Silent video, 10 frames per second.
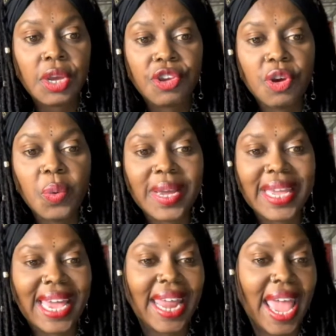you will
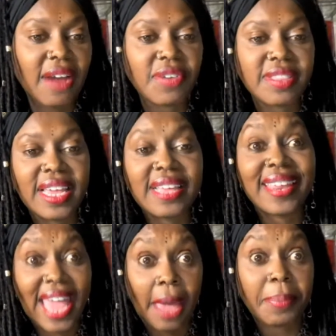get everything
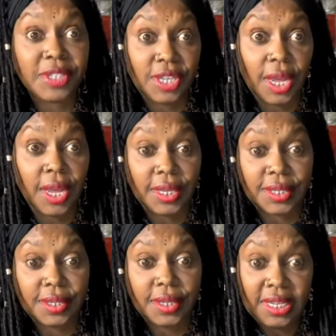that happened to
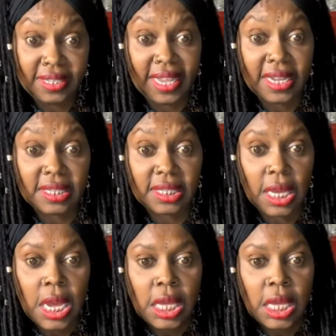us, he says.